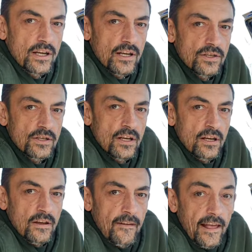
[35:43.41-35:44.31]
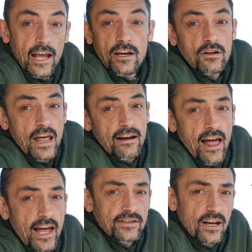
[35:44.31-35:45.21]
rate is in
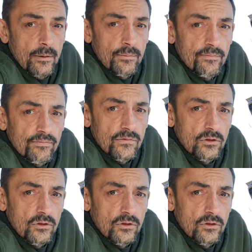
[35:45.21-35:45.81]
that lag time,